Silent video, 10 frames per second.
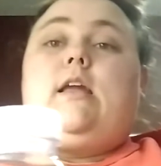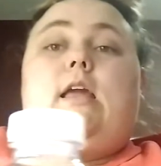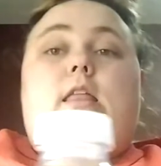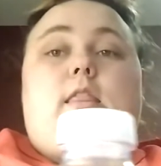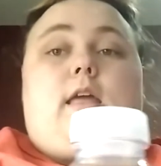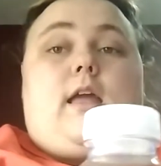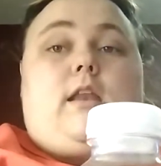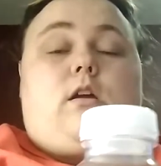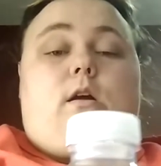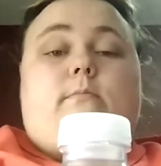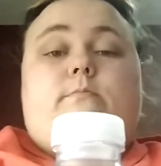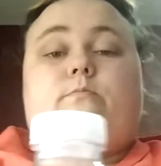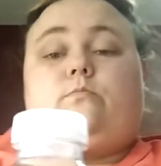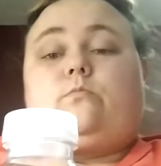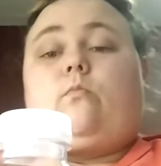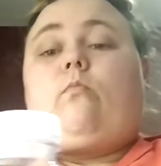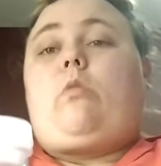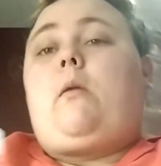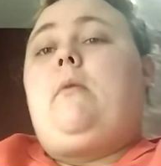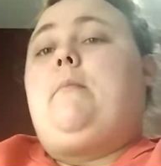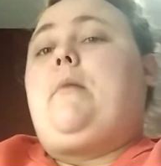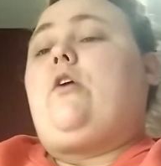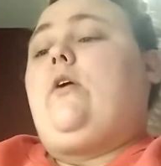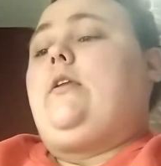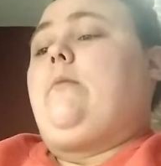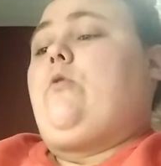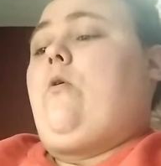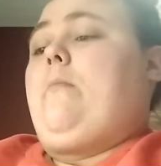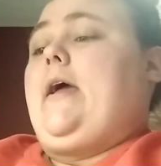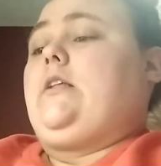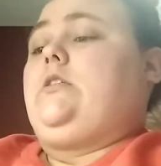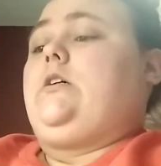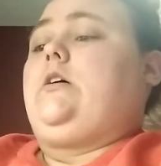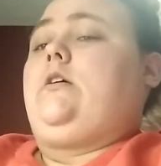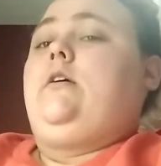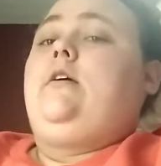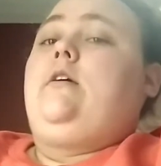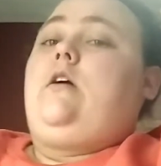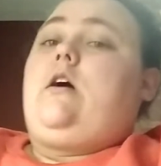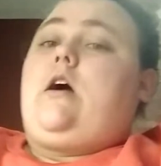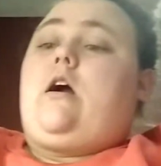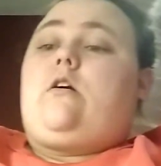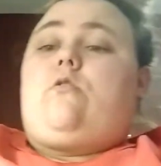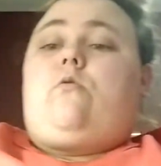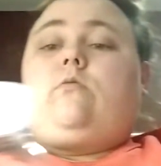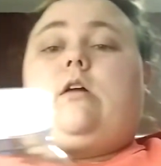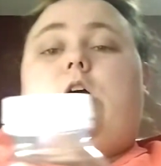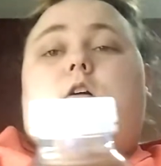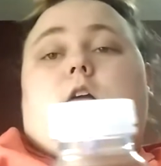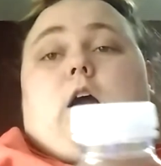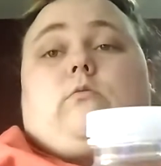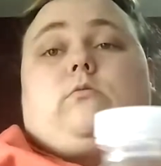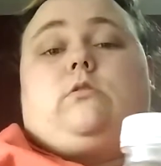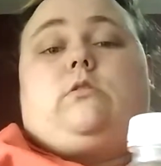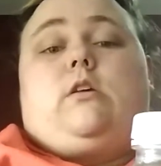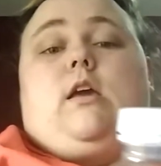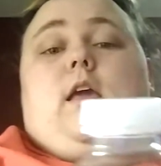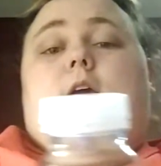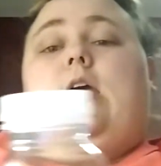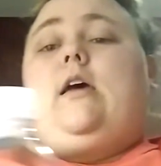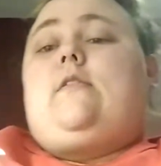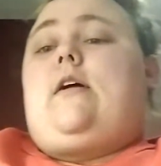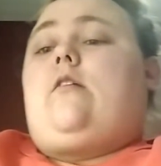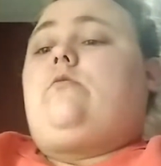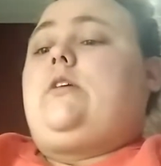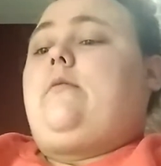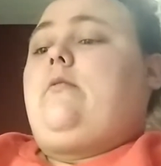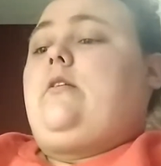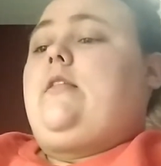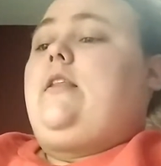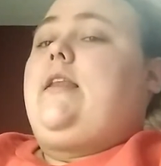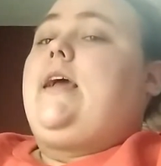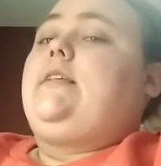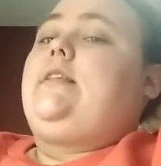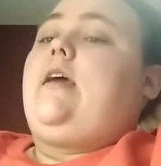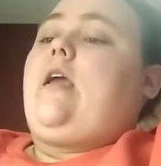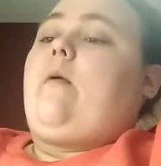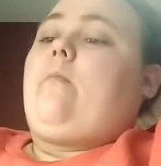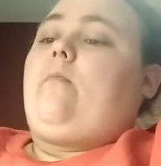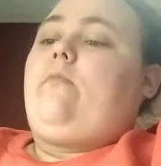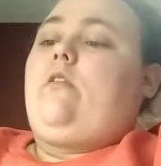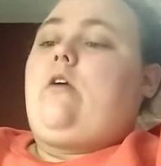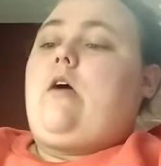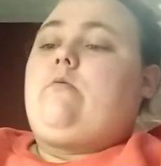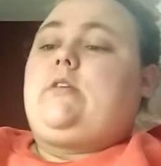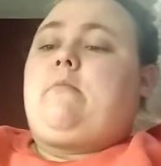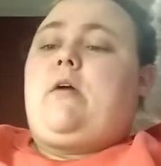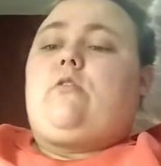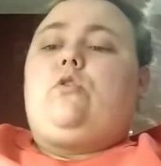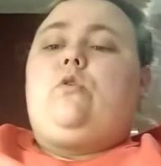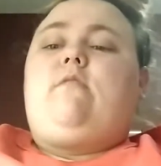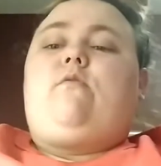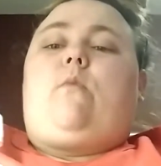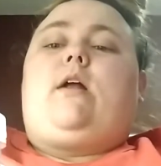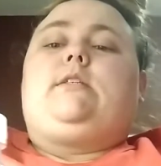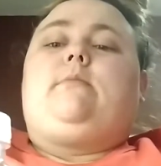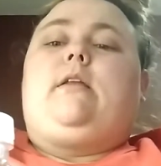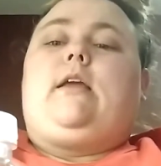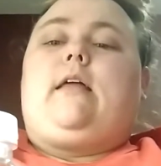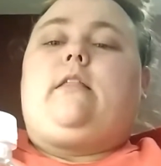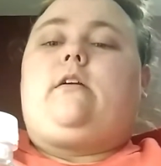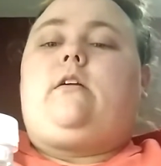And then, me and Michael ended up going back to our house. And then I was like, then the next day, I was like, Michael, do you even want to be together?